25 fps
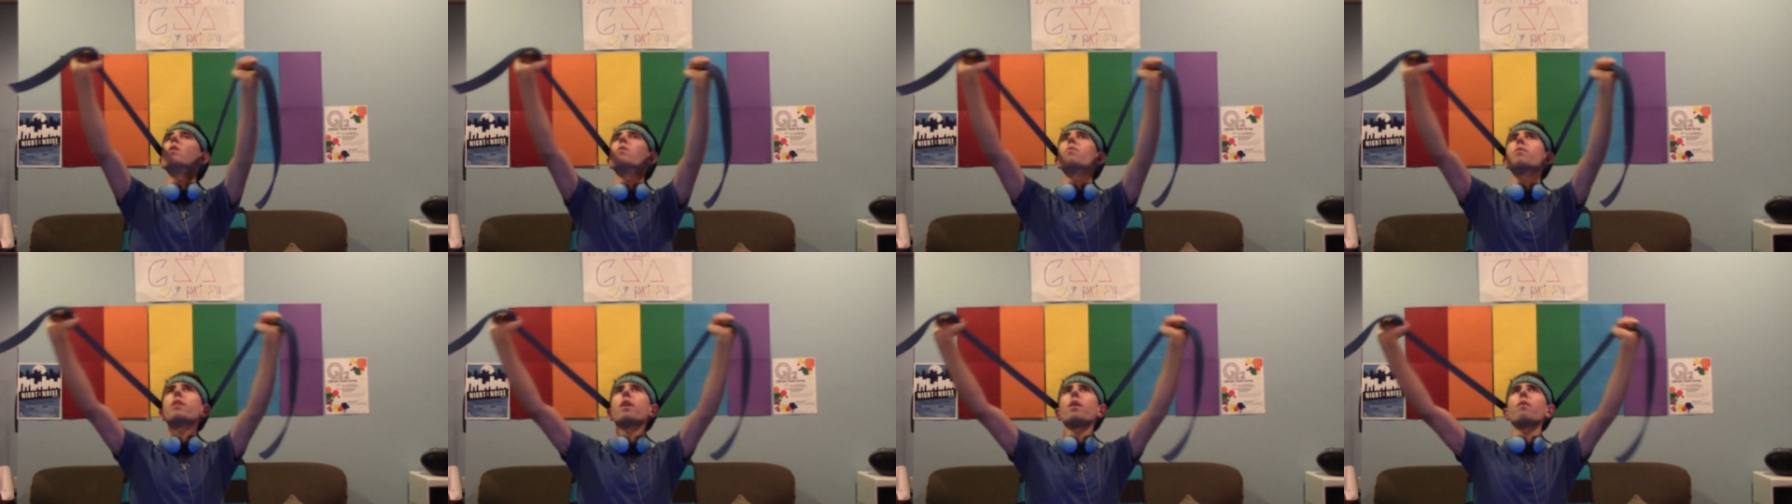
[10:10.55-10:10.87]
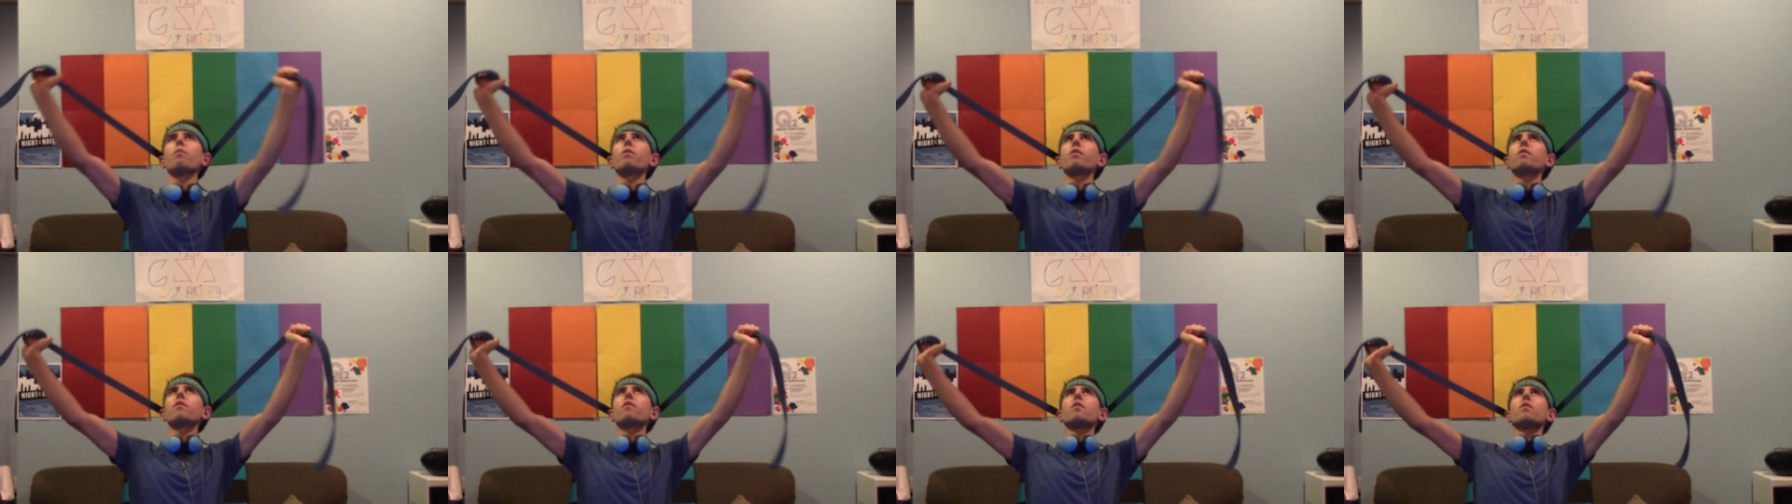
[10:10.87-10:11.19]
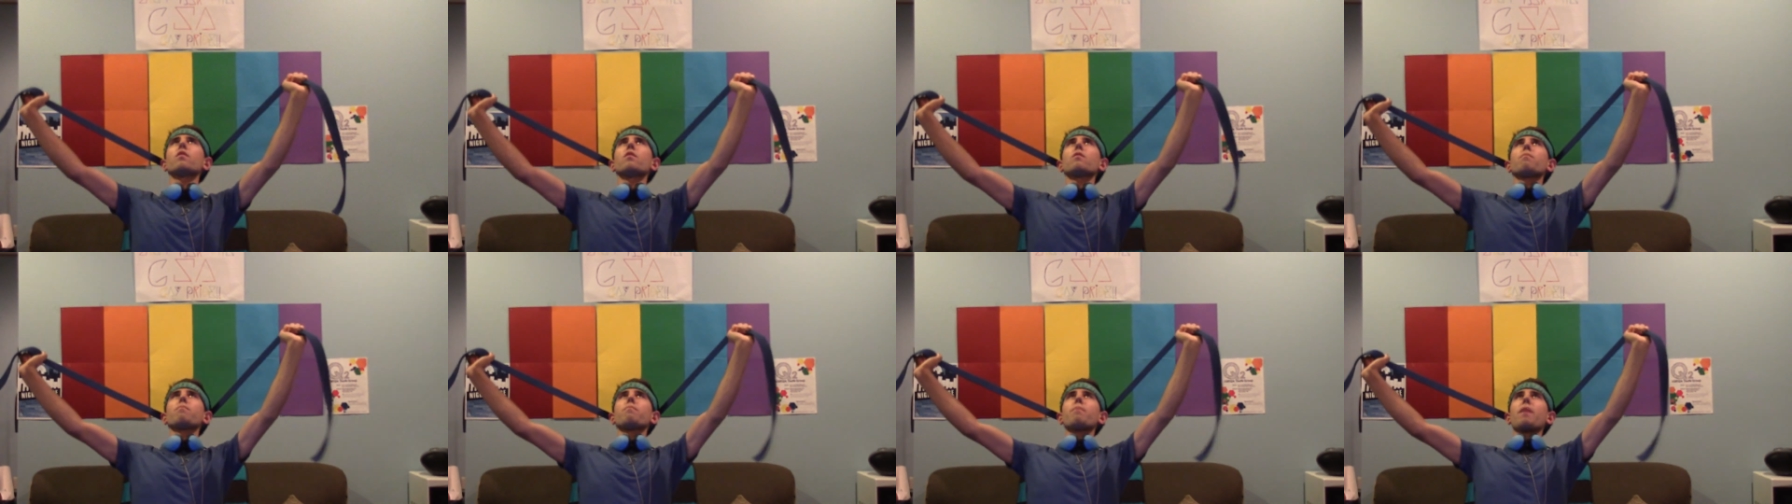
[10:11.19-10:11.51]
when I went
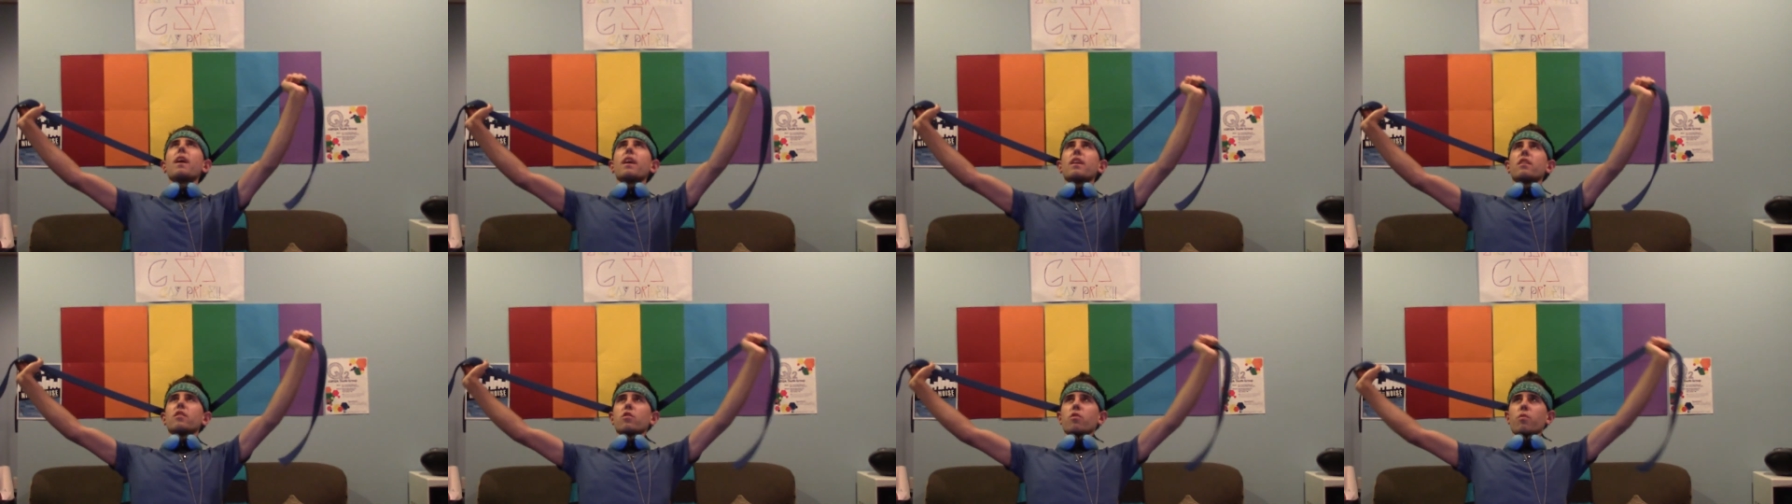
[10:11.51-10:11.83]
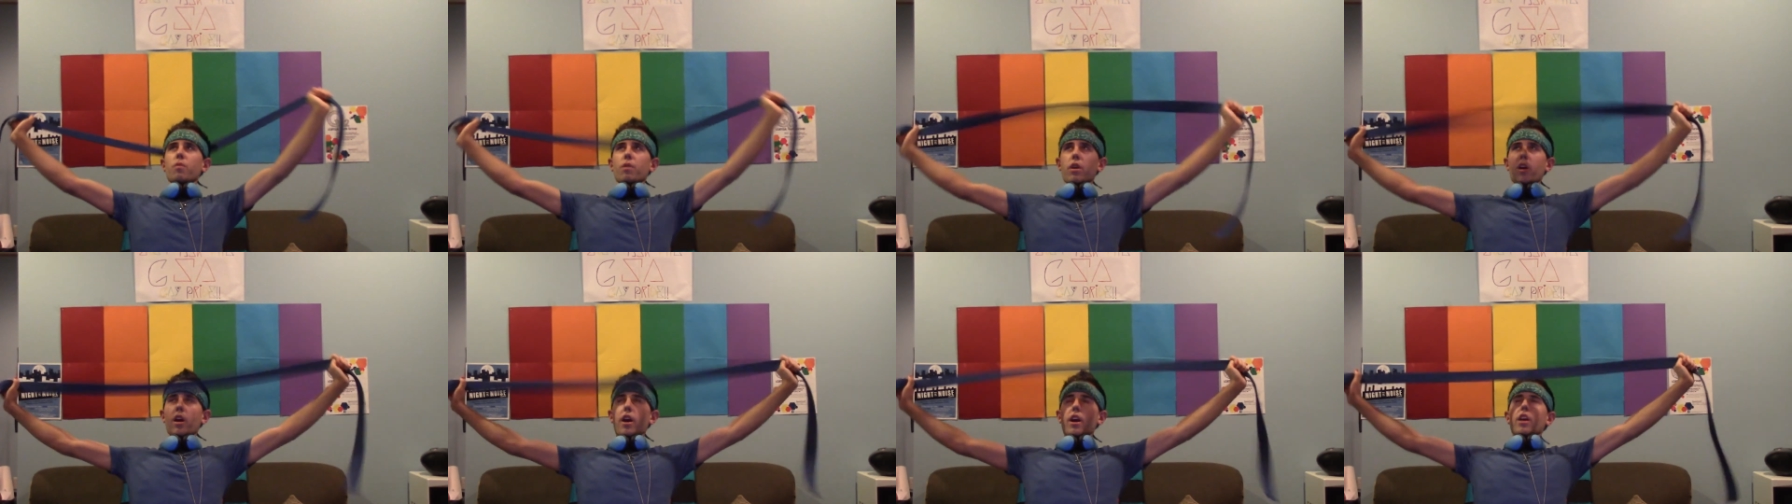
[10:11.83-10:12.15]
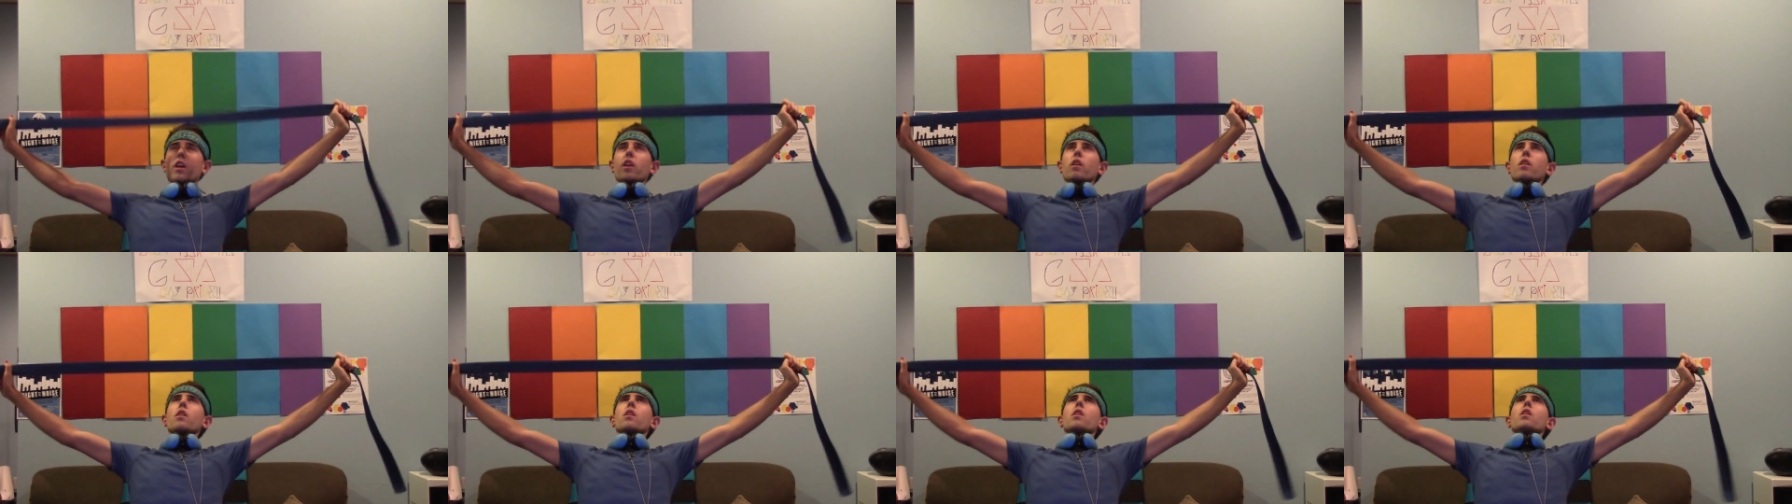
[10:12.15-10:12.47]
to back to where
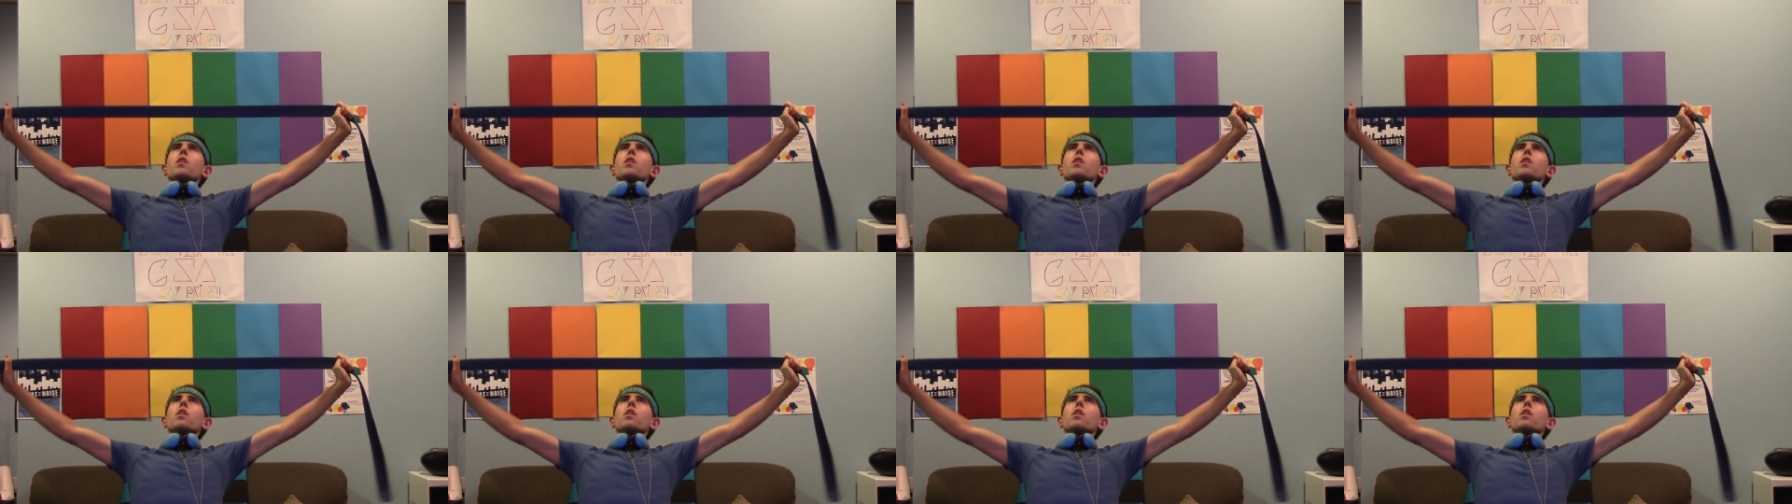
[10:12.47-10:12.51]
I,